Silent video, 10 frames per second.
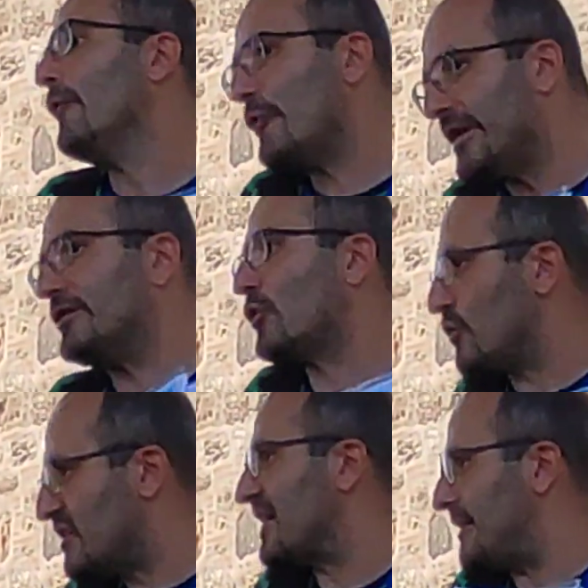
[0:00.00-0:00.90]
We need to
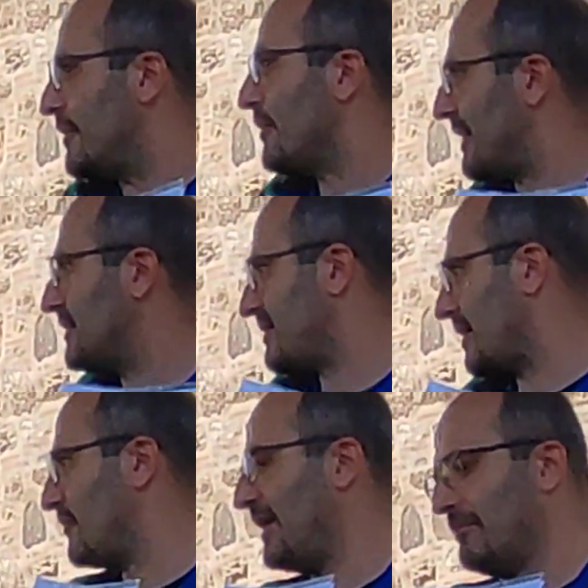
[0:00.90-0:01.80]
consider that it's
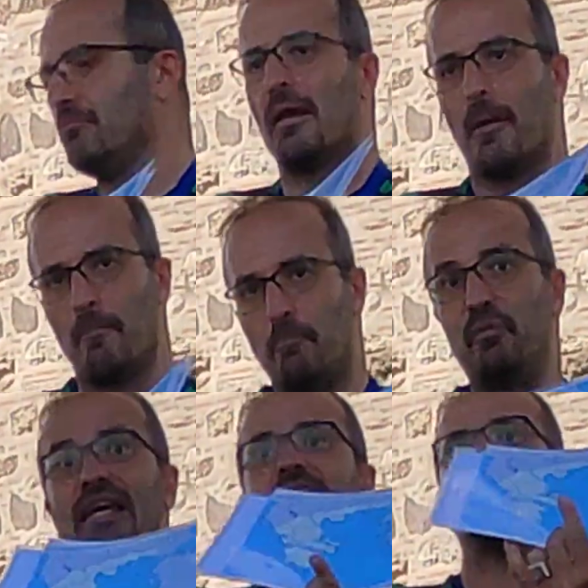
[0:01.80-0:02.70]
a really
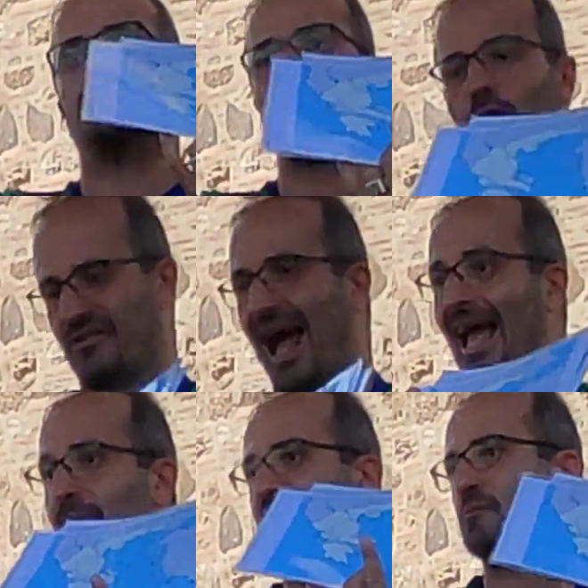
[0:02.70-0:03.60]
big,
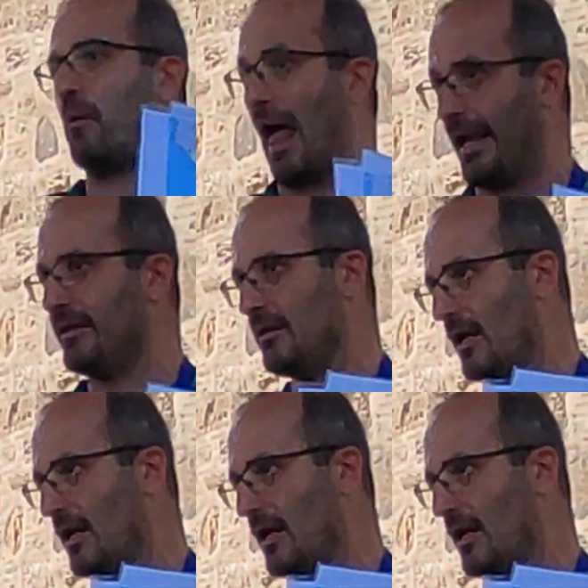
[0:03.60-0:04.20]
time span.